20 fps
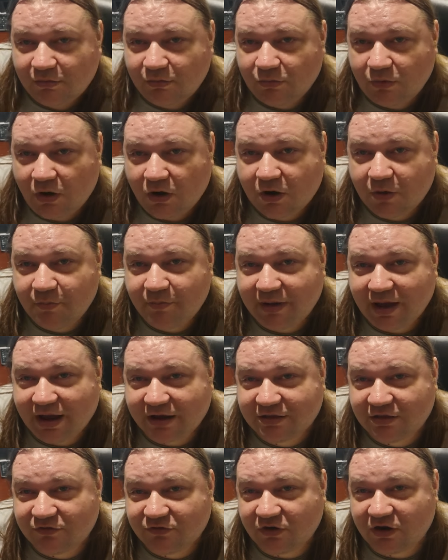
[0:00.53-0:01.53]
Welcome
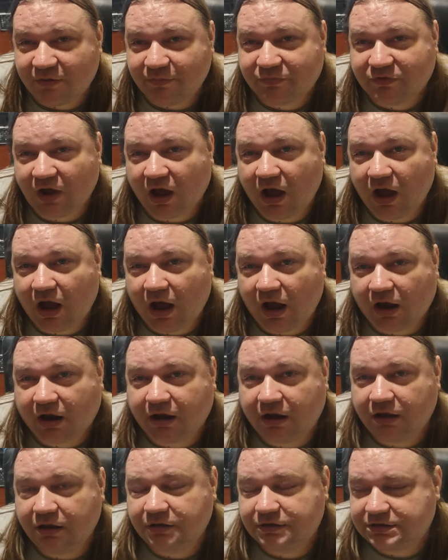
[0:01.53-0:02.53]
back to Drum Talk.
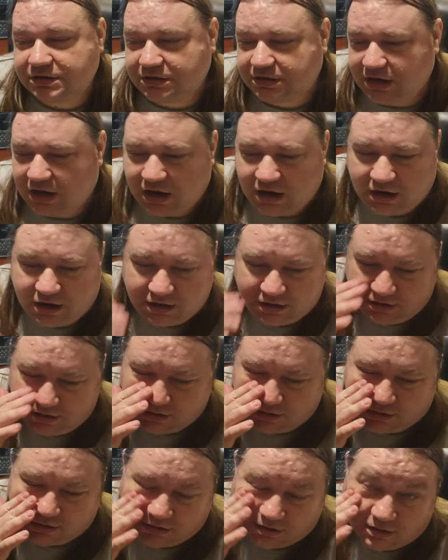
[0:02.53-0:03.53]
Today,
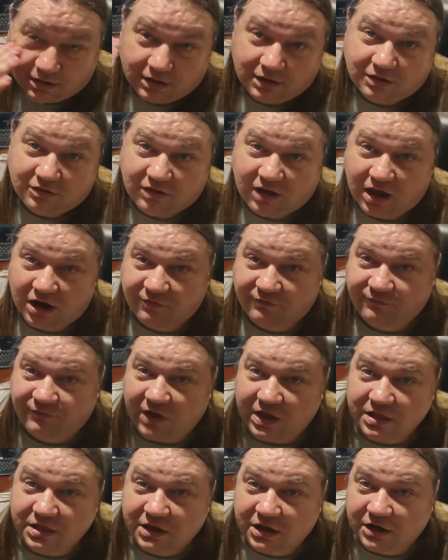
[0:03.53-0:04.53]
got a
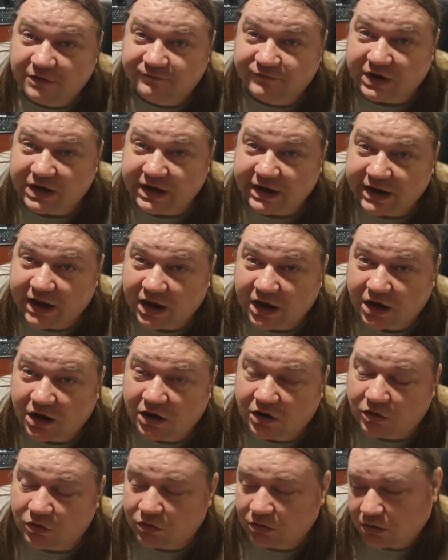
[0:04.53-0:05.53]
fun little
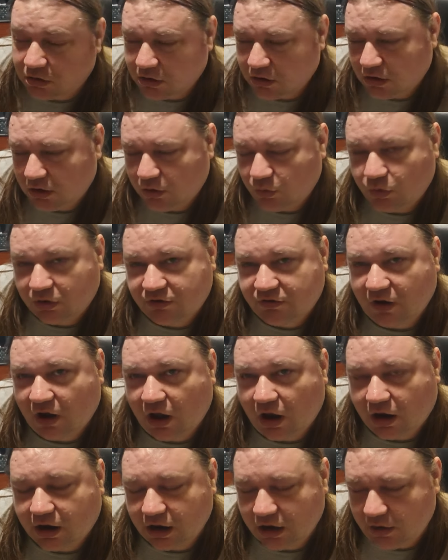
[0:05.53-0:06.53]
video. We're
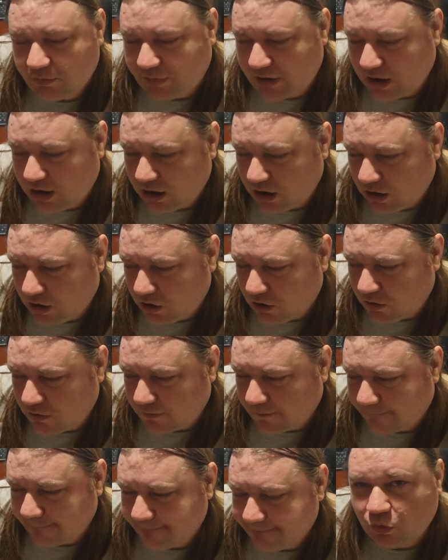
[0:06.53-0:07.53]
talking
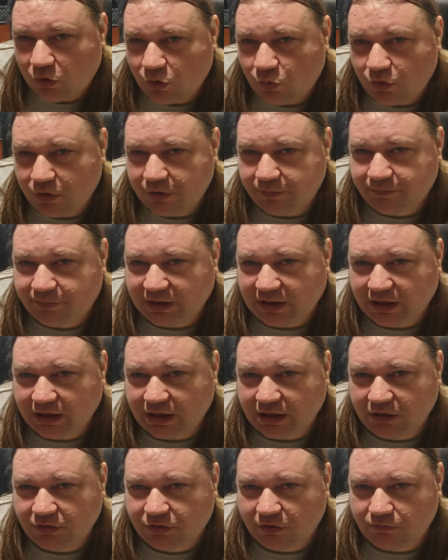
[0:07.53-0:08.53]
about what would
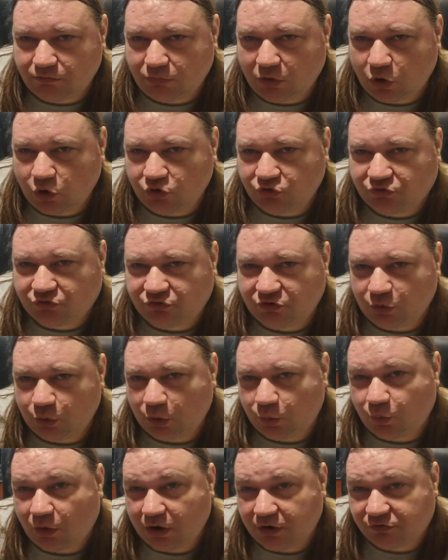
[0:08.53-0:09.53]
be the most you
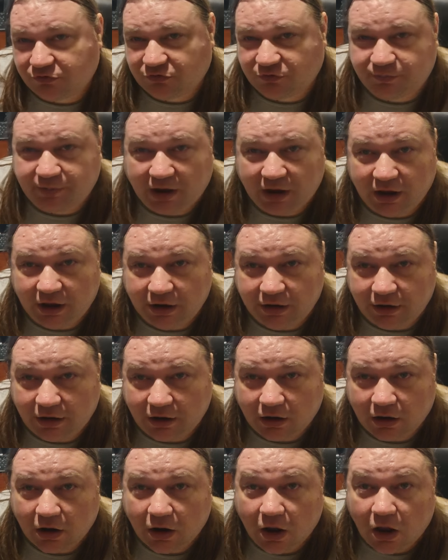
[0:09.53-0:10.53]
would want to spend
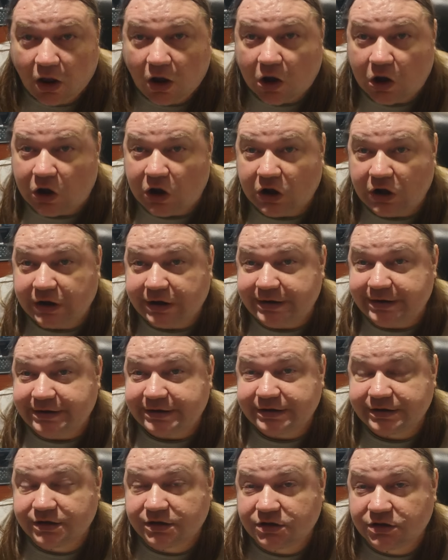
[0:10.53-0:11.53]

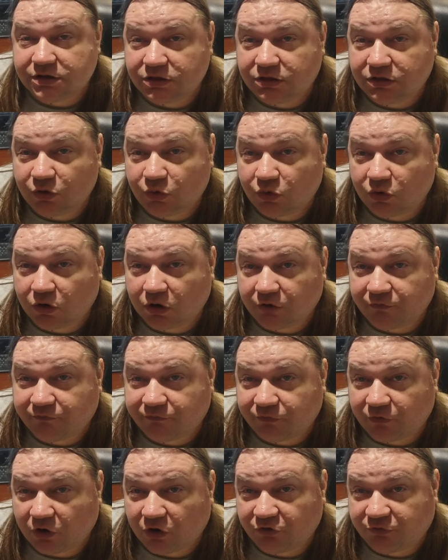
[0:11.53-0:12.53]
on your
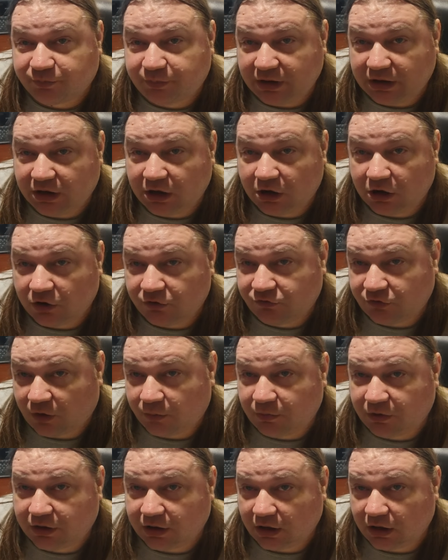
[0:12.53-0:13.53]
first beginner
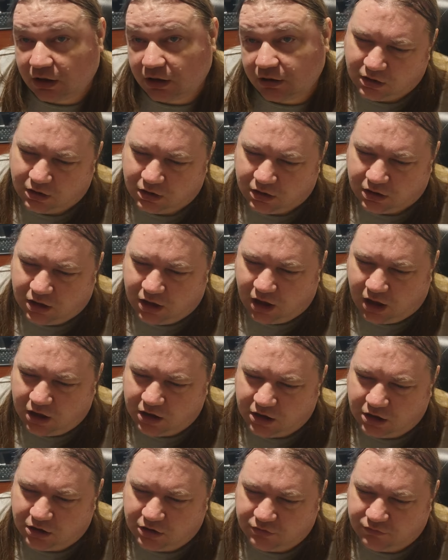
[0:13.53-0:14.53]
drum kit.
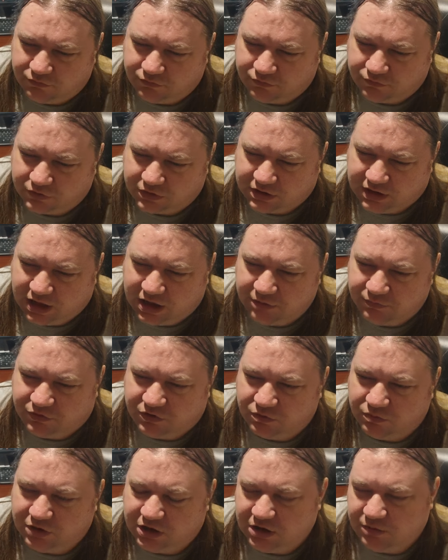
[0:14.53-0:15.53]
Kind of came
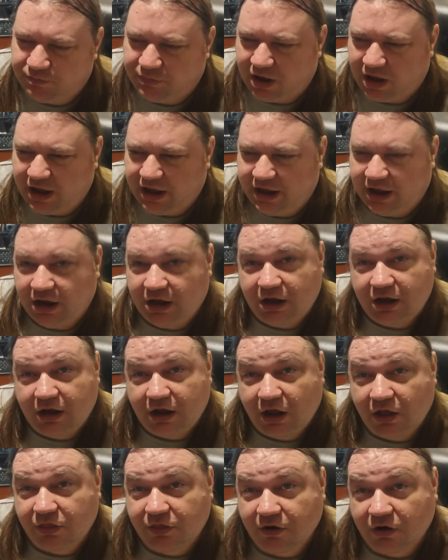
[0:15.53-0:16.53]
to me by
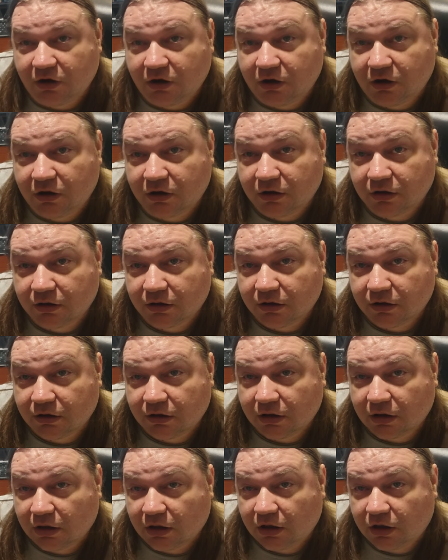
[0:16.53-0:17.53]
another
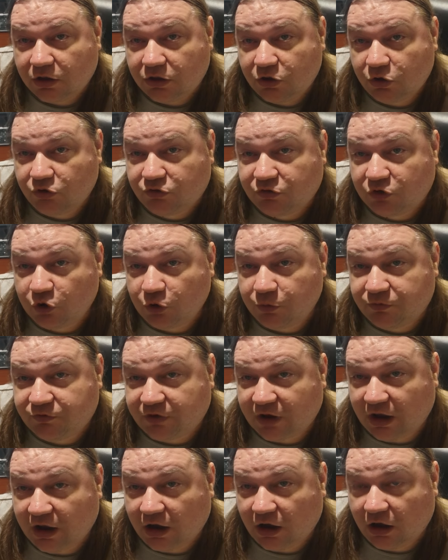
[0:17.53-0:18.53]
YouTube
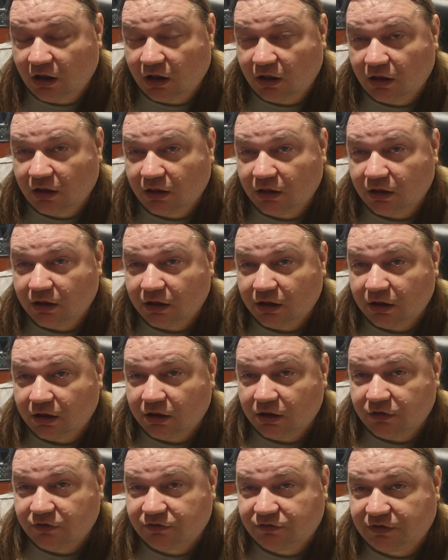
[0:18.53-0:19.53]
channel,
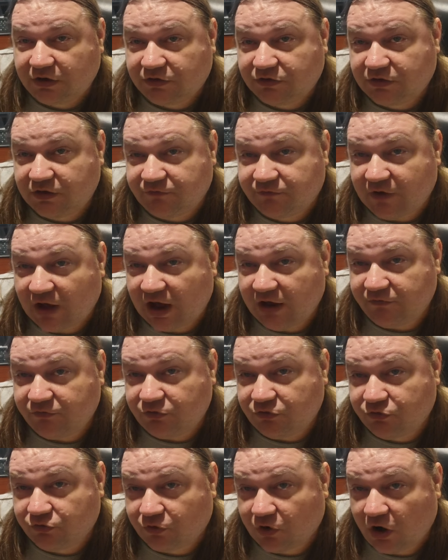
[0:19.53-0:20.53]

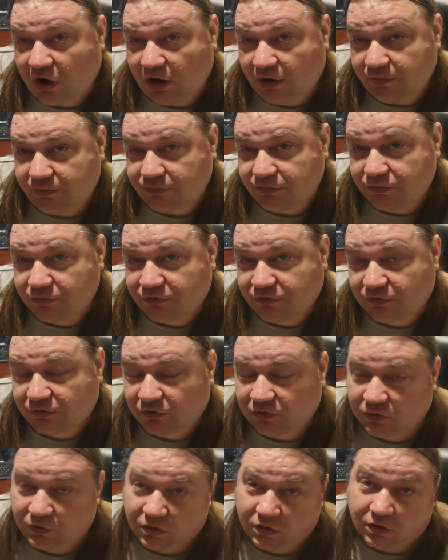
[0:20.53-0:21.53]
65 Drums.